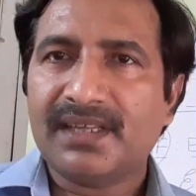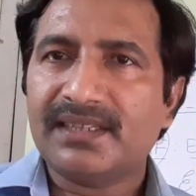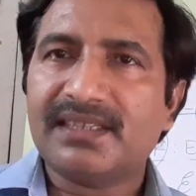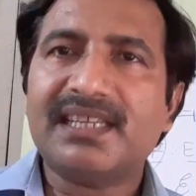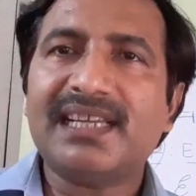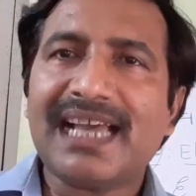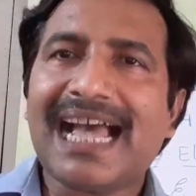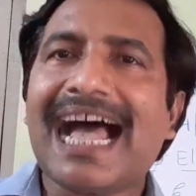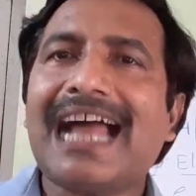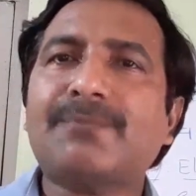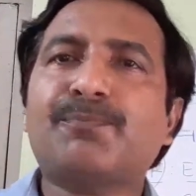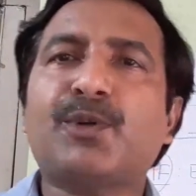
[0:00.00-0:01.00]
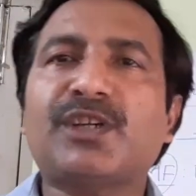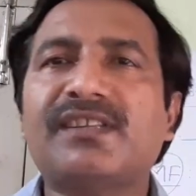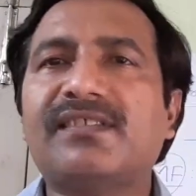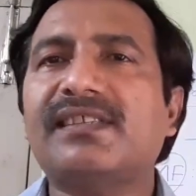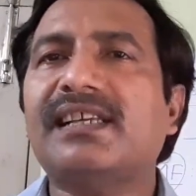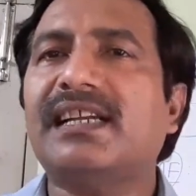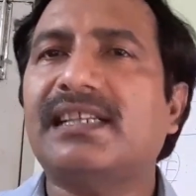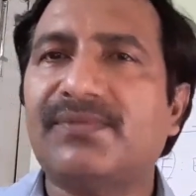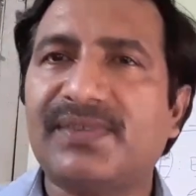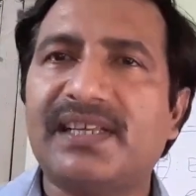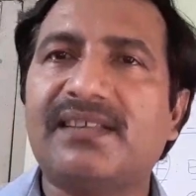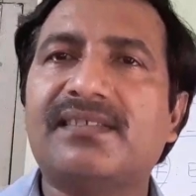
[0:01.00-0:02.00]
they are potential
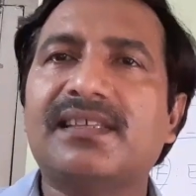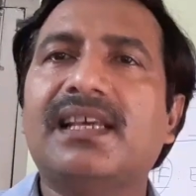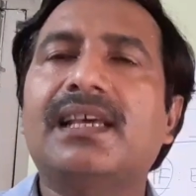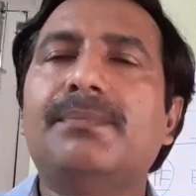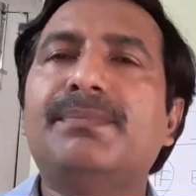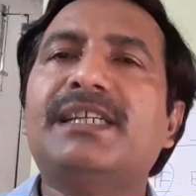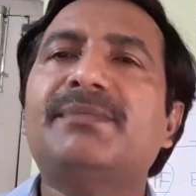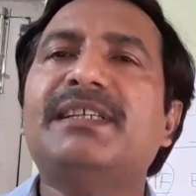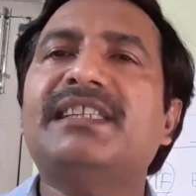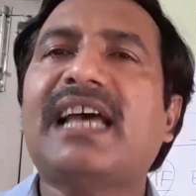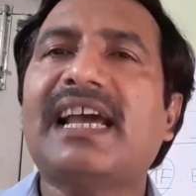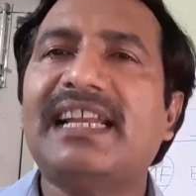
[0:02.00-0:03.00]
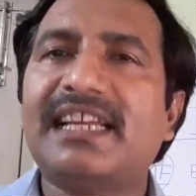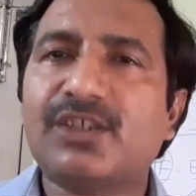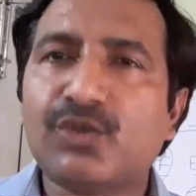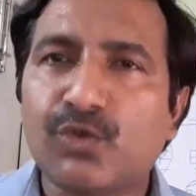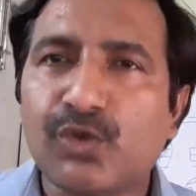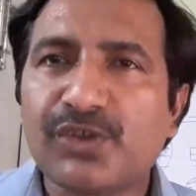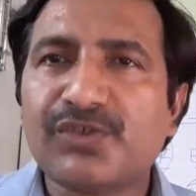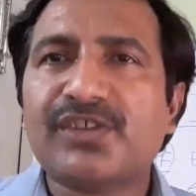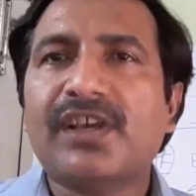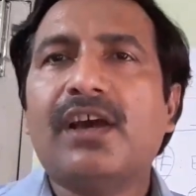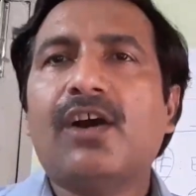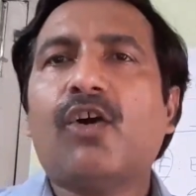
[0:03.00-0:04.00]
difference between the electrodes
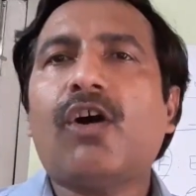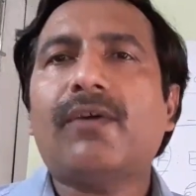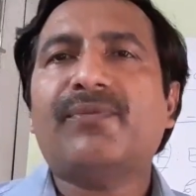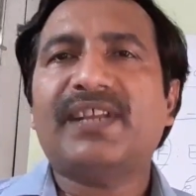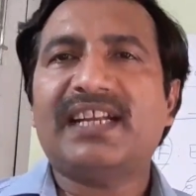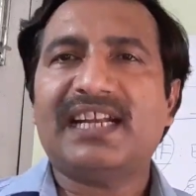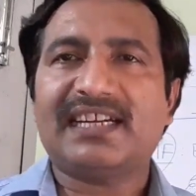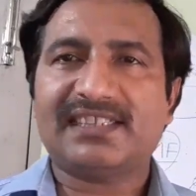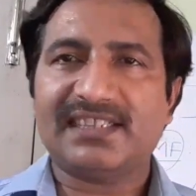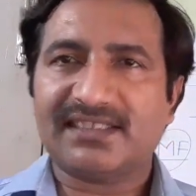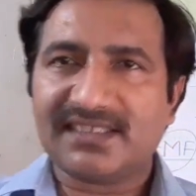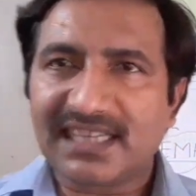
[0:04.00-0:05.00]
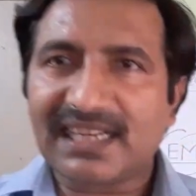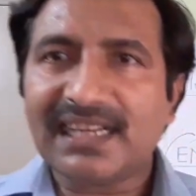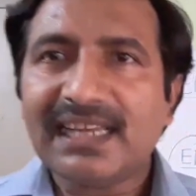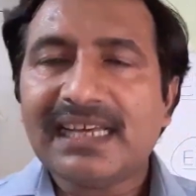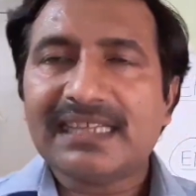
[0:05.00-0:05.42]
of an electric cell.